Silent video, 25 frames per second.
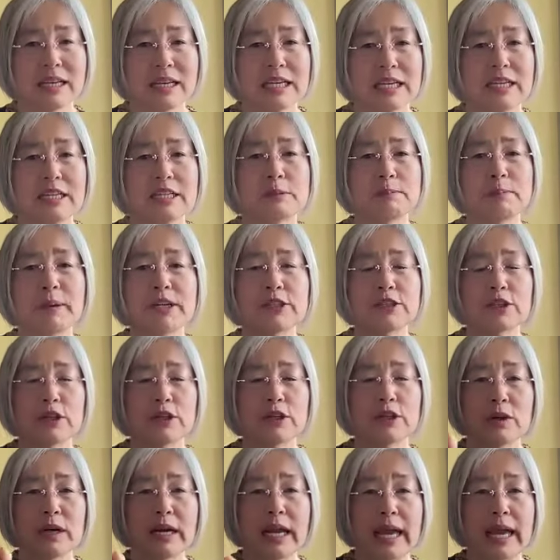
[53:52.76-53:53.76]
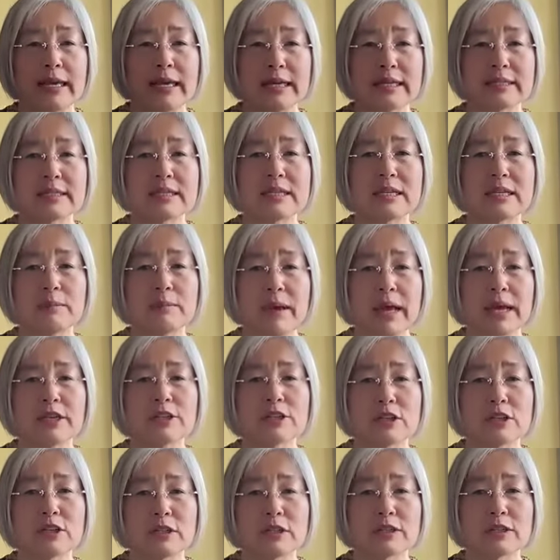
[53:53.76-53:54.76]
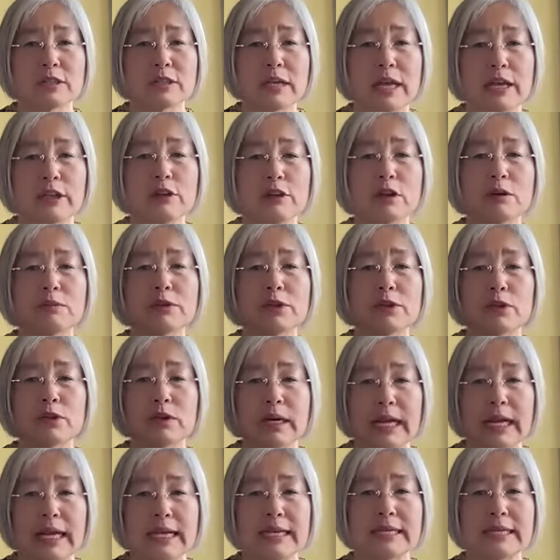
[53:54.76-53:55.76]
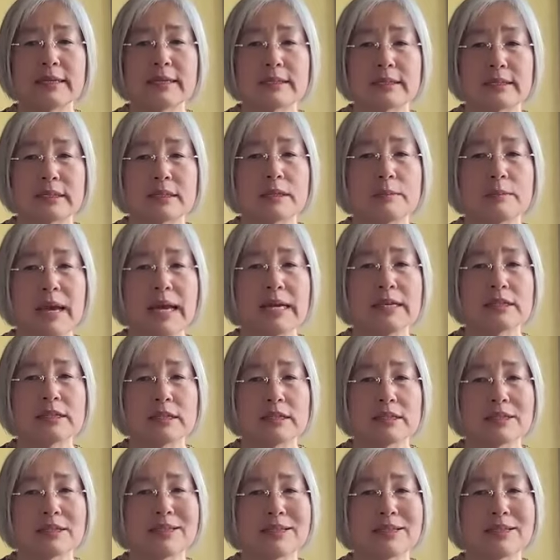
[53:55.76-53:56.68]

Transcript: Especially your ASD majors, any of your ASD majors,